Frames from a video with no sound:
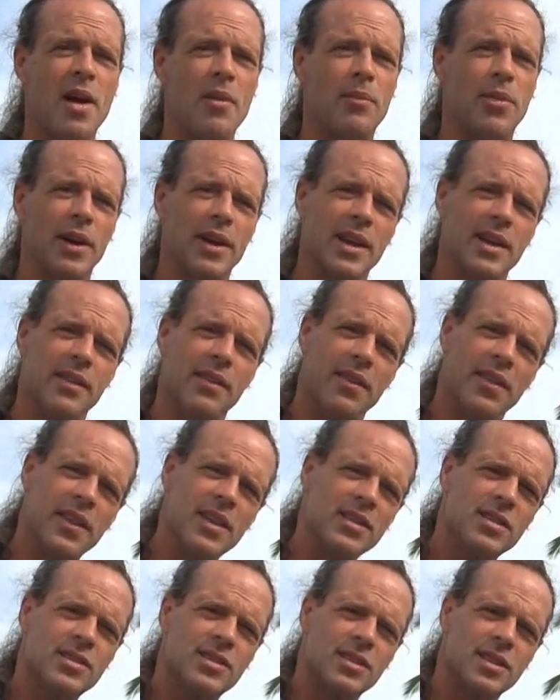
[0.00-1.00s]
but in
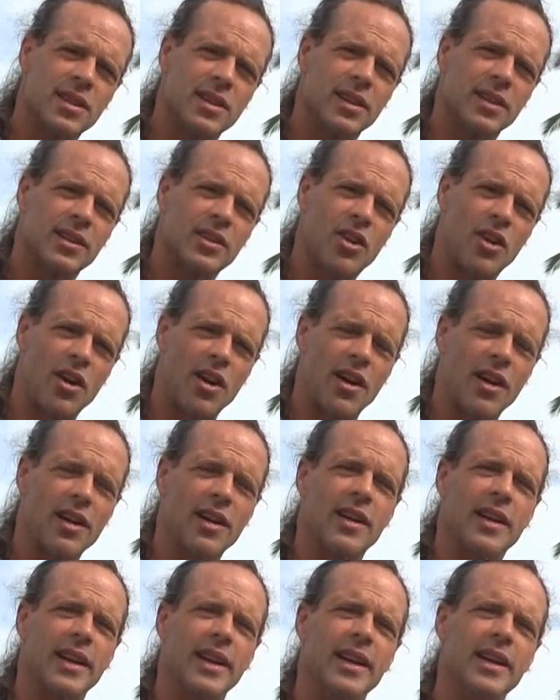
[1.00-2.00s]
this
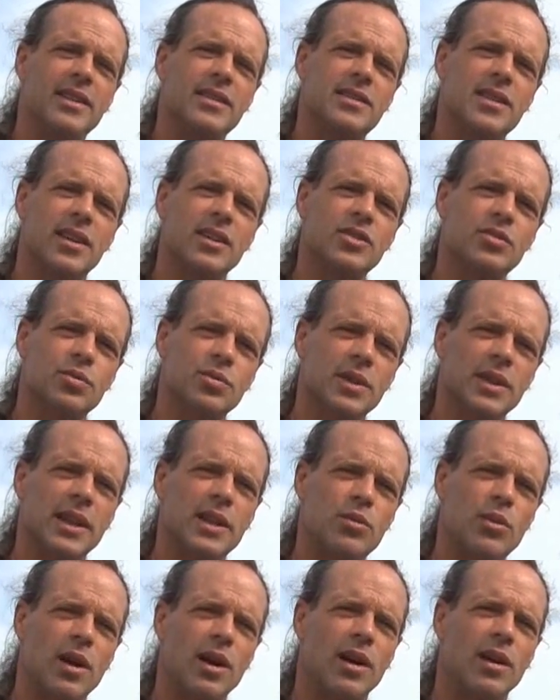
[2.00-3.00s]
car it does
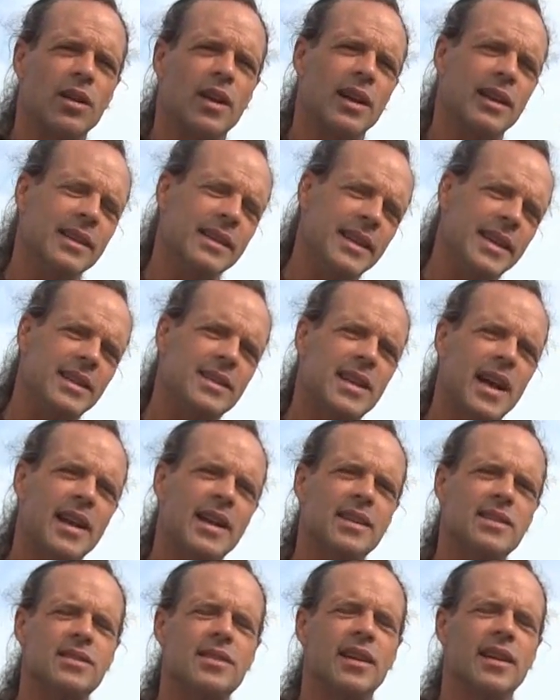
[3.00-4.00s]
really well.
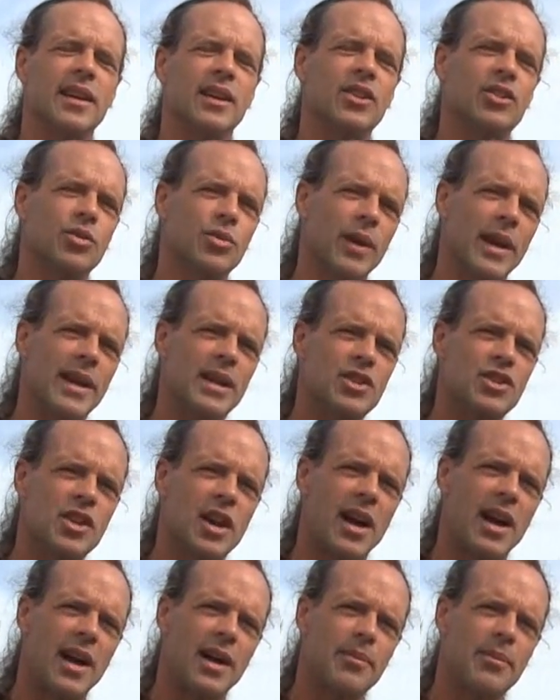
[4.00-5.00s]
Nissan has done a great
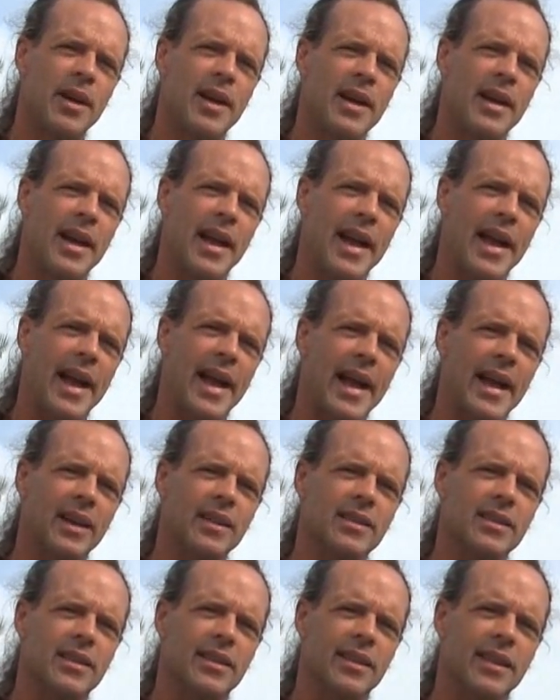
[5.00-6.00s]
job at
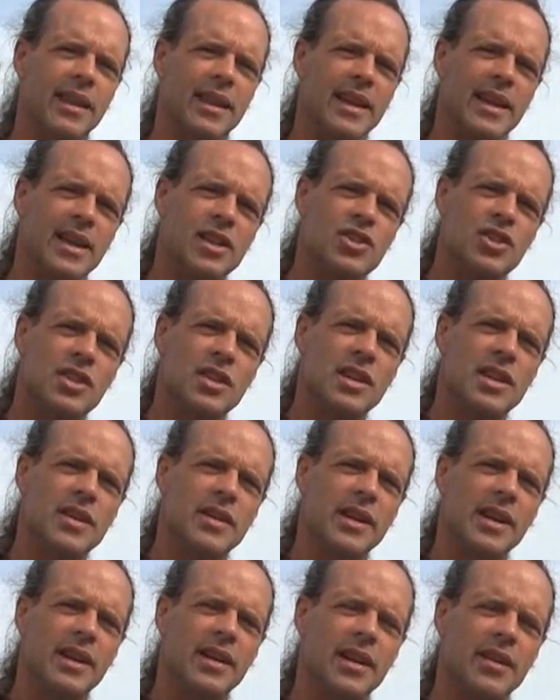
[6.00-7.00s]
the
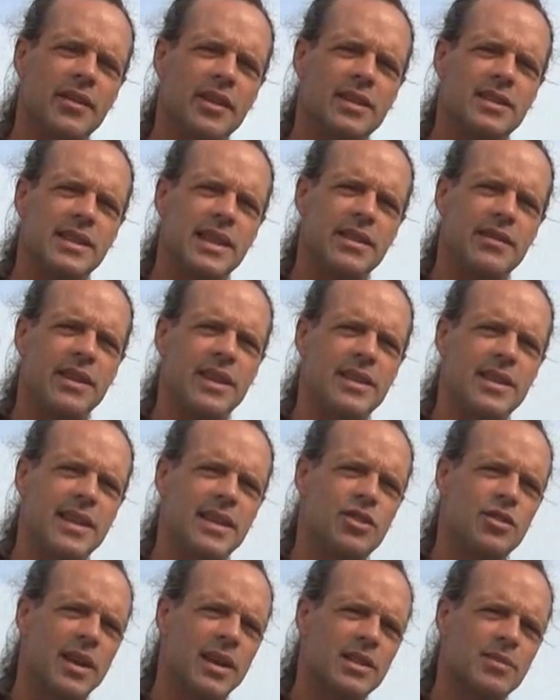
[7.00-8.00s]
engineering of the
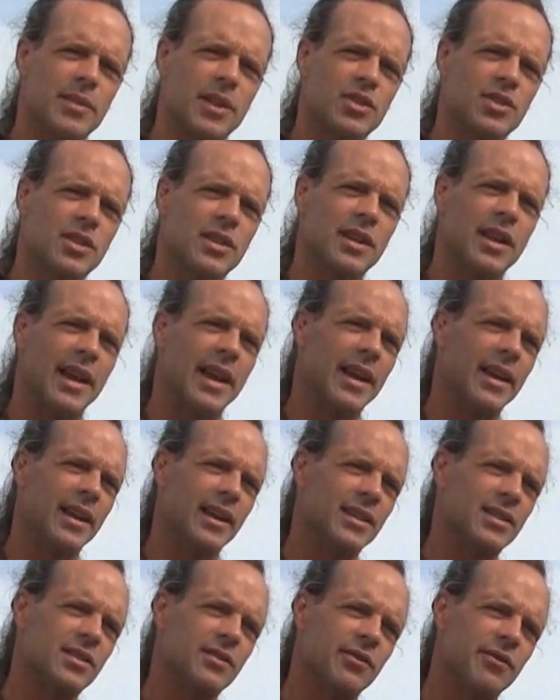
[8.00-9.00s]
CVT transmission, and
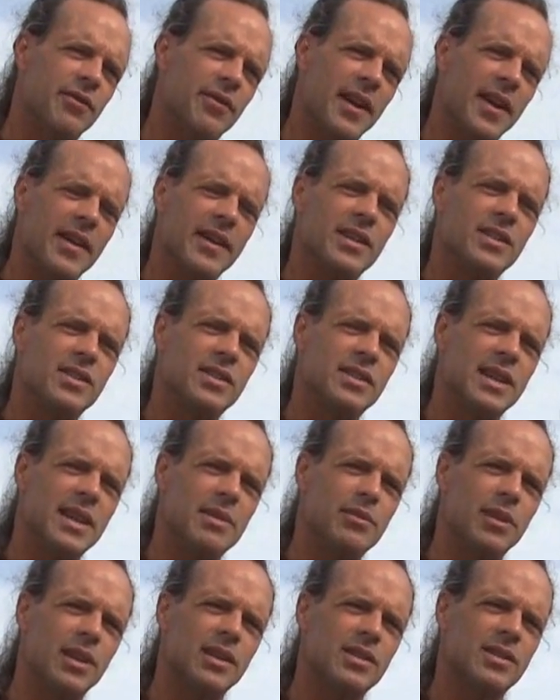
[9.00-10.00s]
it's very
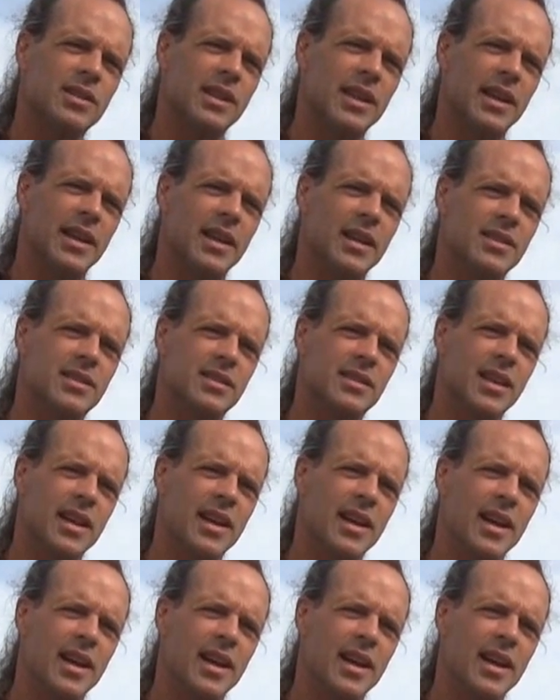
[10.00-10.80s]
seamless in its